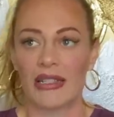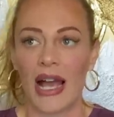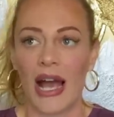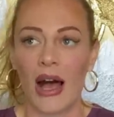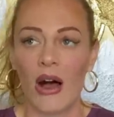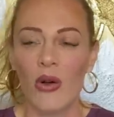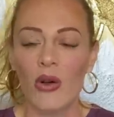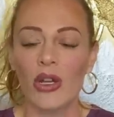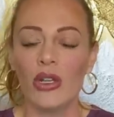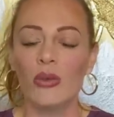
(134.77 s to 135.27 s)

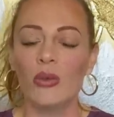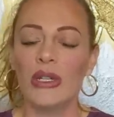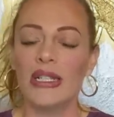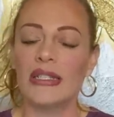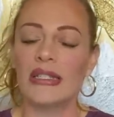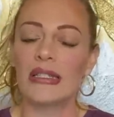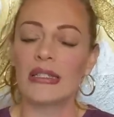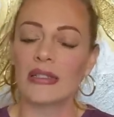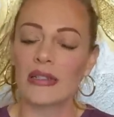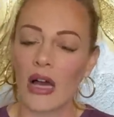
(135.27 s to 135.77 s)
How can we
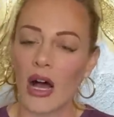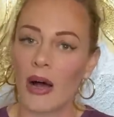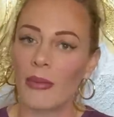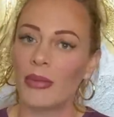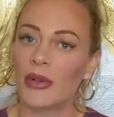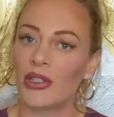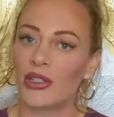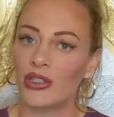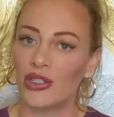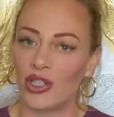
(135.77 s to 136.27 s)

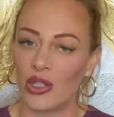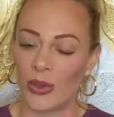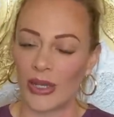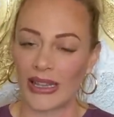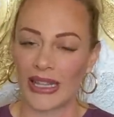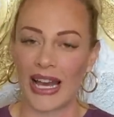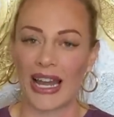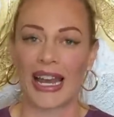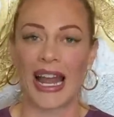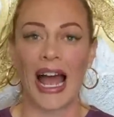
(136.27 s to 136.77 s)
stop doing that?